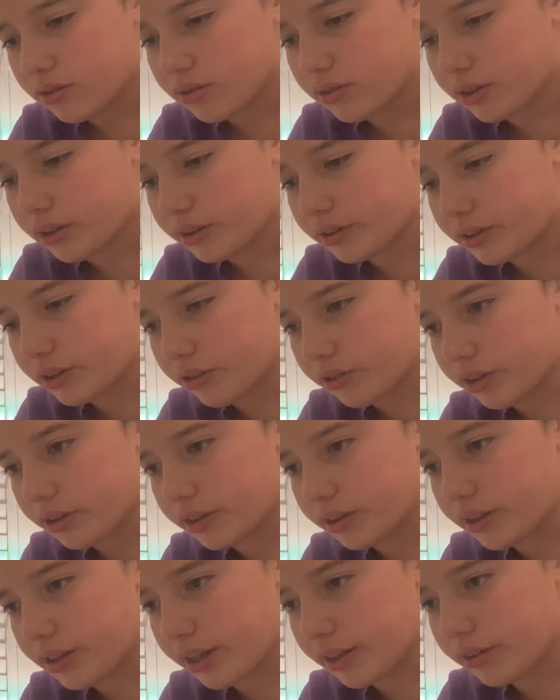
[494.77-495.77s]
Like
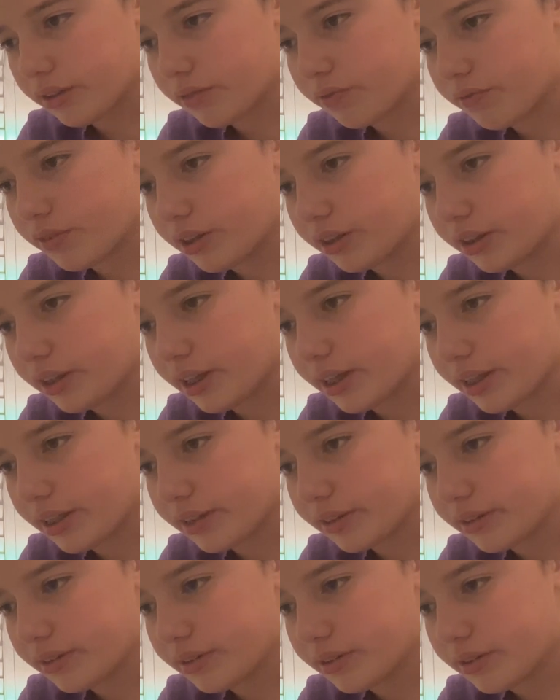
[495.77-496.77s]
seriously guys, it really
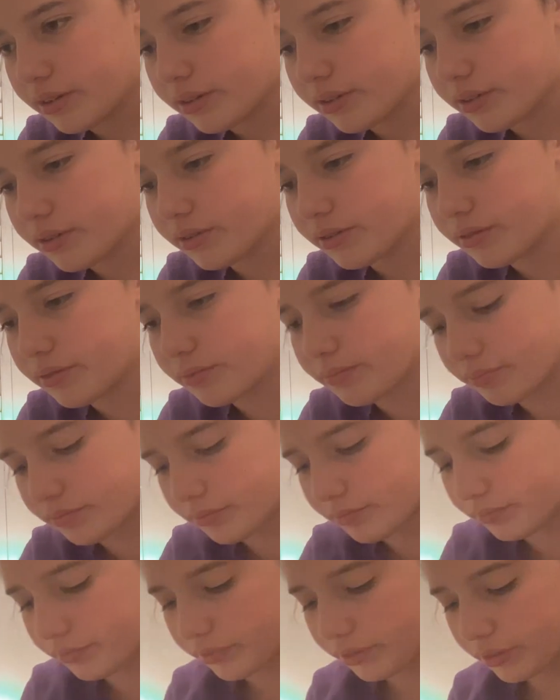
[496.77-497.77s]
is.
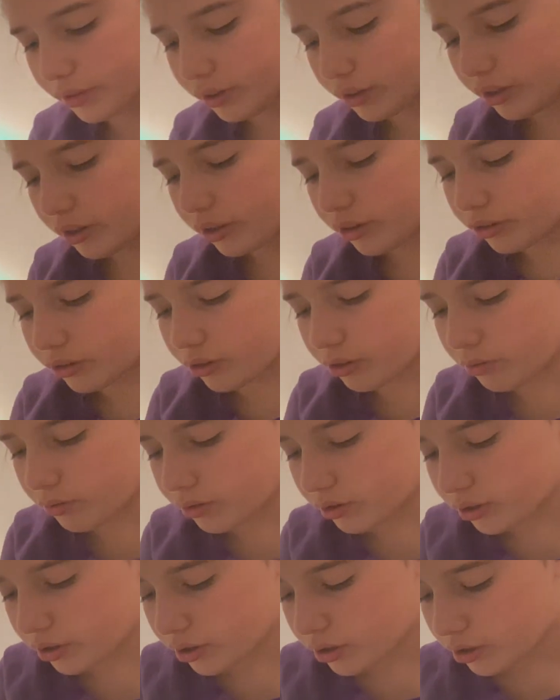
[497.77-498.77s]
So
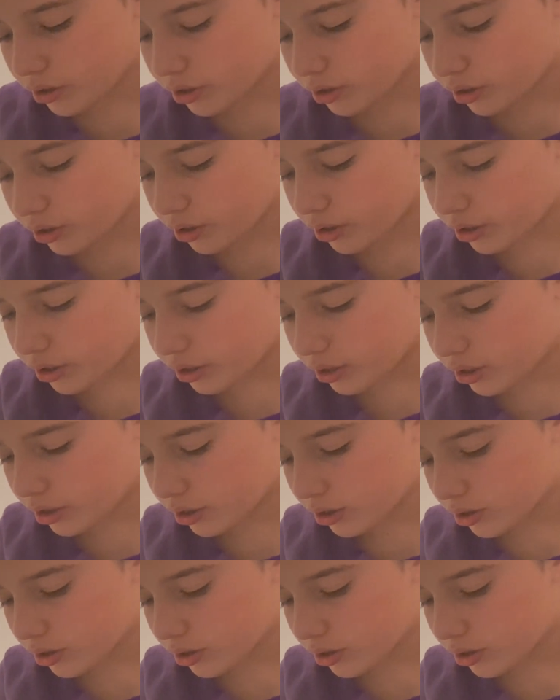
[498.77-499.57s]
I